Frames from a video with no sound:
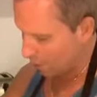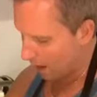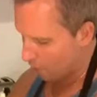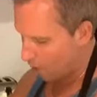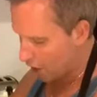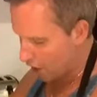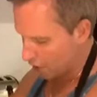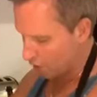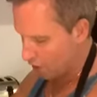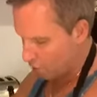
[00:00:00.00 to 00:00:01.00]
well
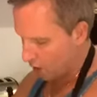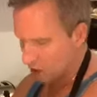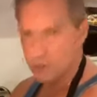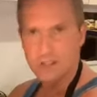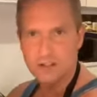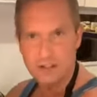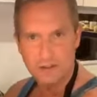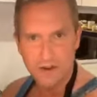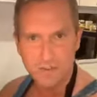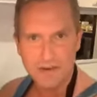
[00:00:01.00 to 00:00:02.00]
worth a watch. So I don't know
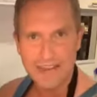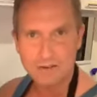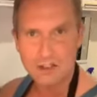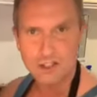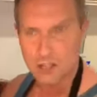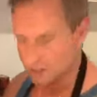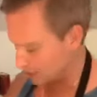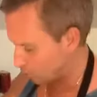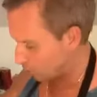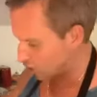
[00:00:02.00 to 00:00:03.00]
if anybody else has
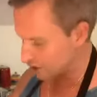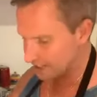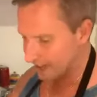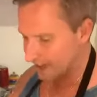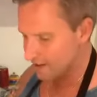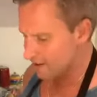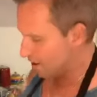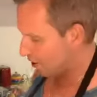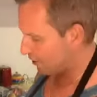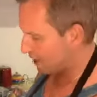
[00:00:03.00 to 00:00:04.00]
started watching that on